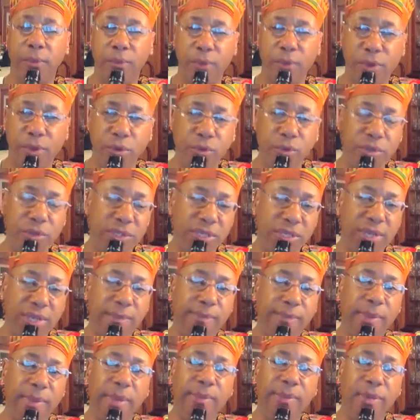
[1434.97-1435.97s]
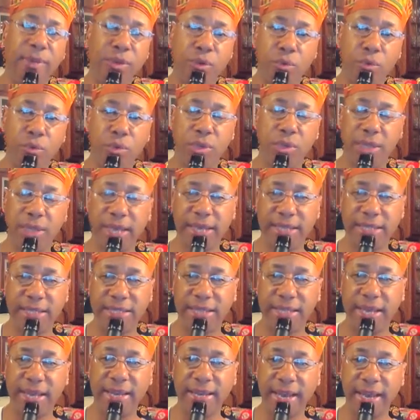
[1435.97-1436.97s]
When you see people do
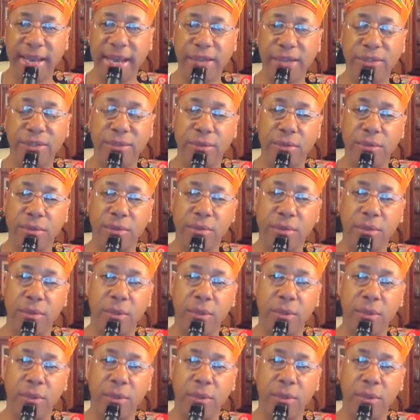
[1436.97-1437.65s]
things that nature,